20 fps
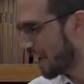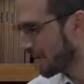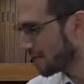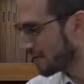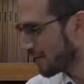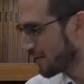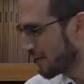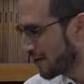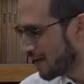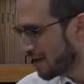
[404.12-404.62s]

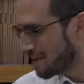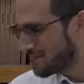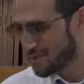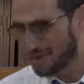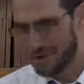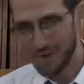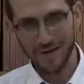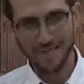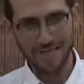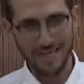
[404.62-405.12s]
heter.
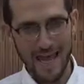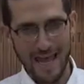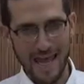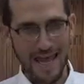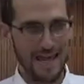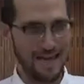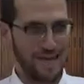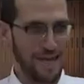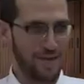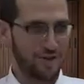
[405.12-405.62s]
Because
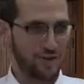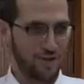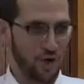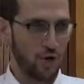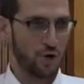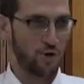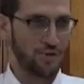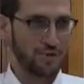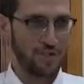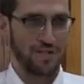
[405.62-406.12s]
A, it
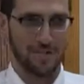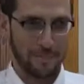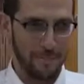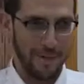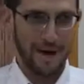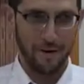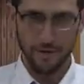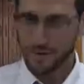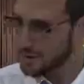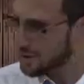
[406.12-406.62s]
shows it's
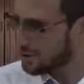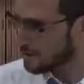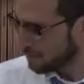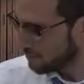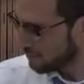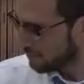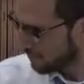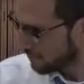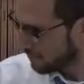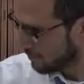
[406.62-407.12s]
embarrassing.
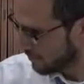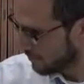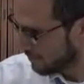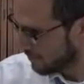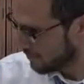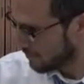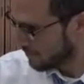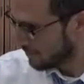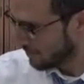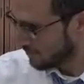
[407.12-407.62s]

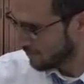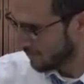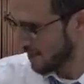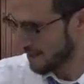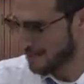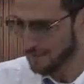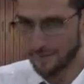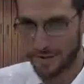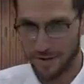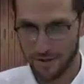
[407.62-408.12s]
Right,
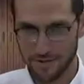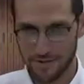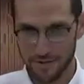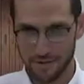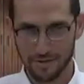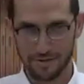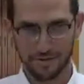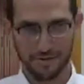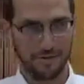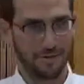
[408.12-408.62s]
it's
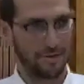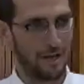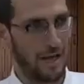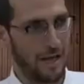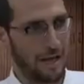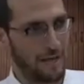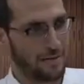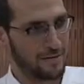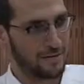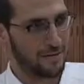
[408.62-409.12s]
embarrassing.
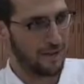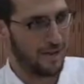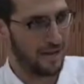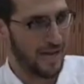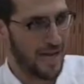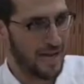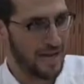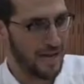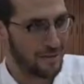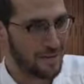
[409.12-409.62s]
And
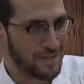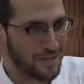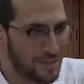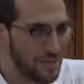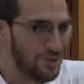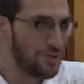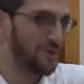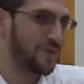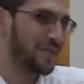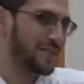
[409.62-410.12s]
number
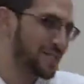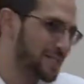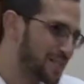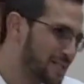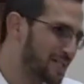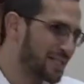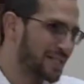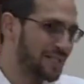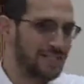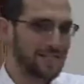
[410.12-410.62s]
two,
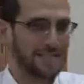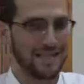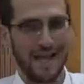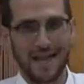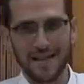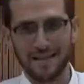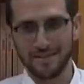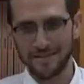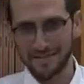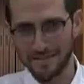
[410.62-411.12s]
it's
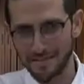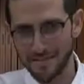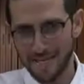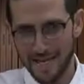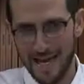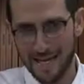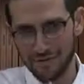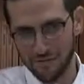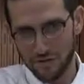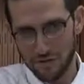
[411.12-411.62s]
like the
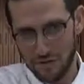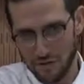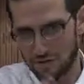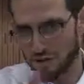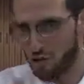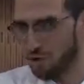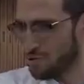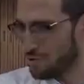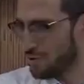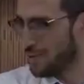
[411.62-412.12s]
candles are the
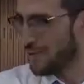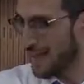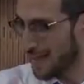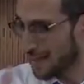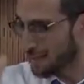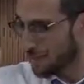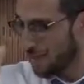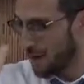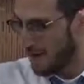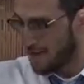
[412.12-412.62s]
children.
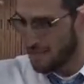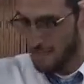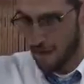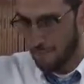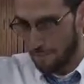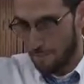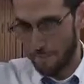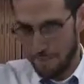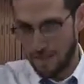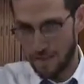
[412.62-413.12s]
That's what in their
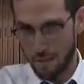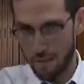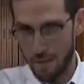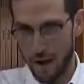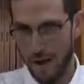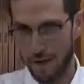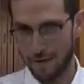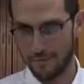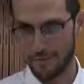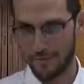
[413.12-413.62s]

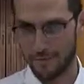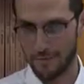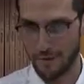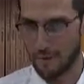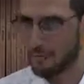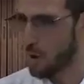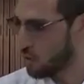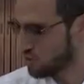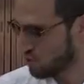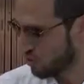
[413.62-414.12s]
mind,
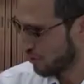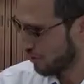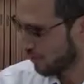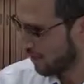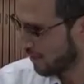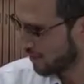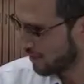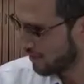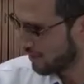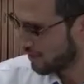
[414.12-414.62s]

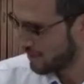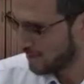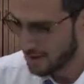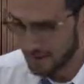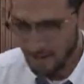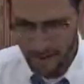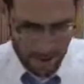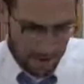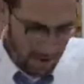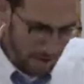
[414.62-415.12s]
emotionally.
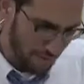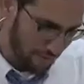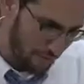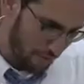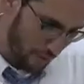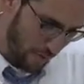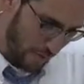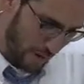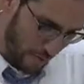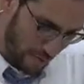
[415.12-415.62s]
And
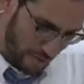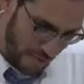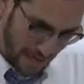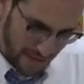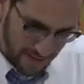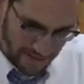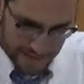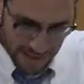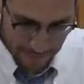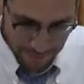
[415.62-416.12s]
therefore, but
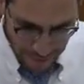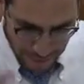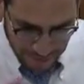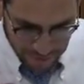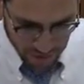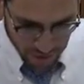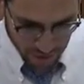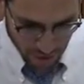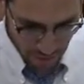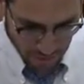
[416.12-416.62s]
that is that. But
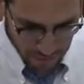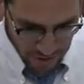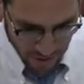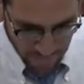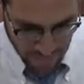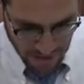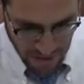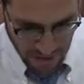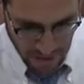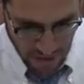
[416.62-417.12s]
that's in terms
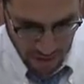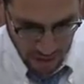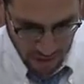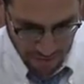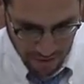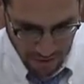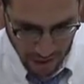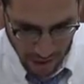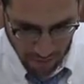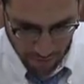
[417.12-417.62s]
of
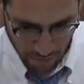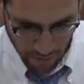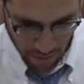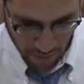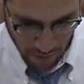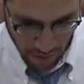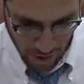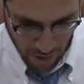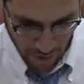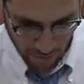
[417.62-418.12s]
the number
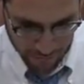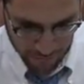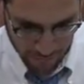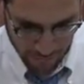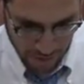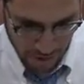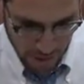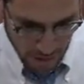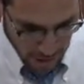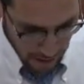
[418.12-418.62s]
of
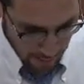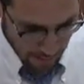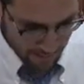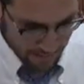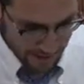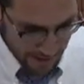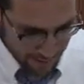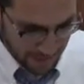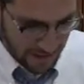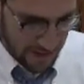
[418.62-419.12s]

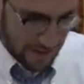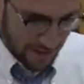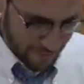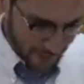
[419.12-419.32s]
candles. And you